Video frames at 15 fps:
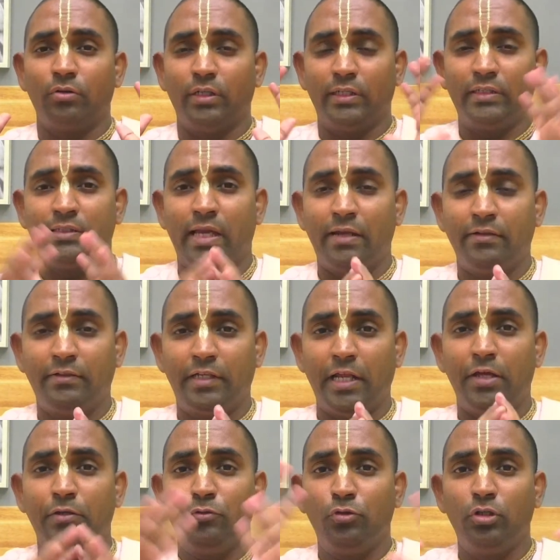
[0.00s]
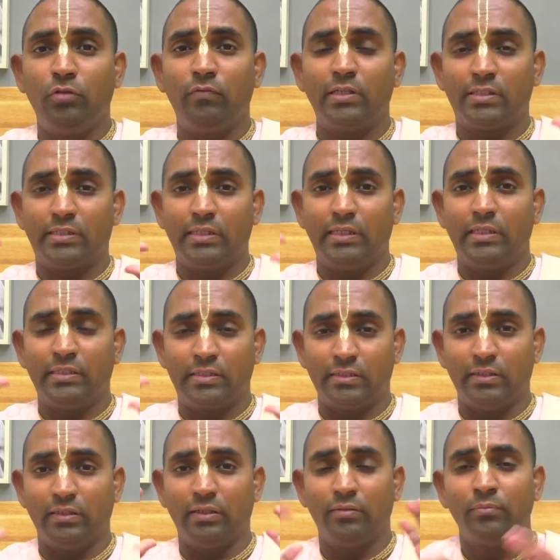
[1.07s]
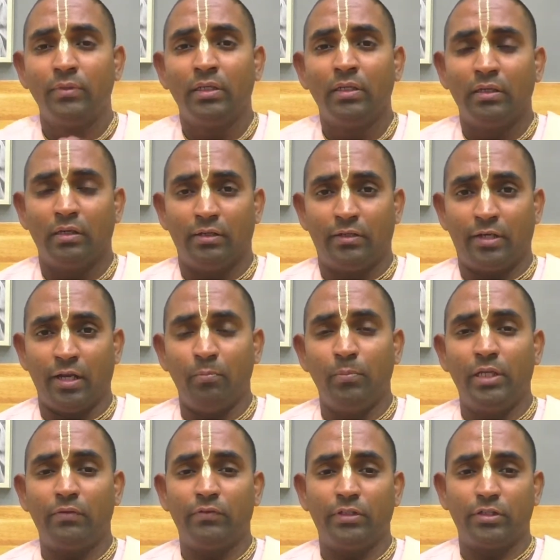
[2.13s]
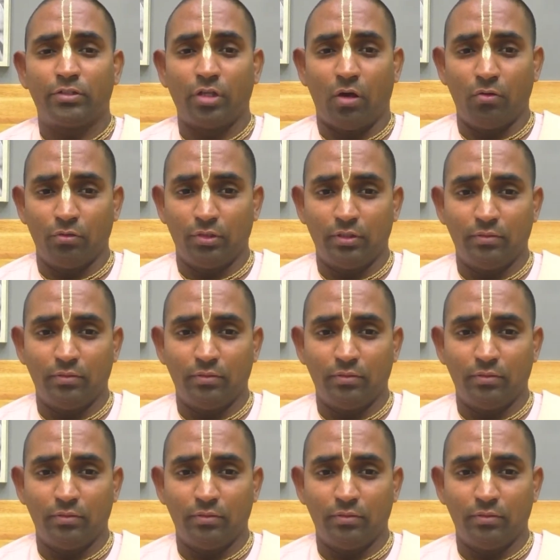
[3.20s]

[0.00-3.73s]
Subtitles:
His entire universe is trembling with that sound.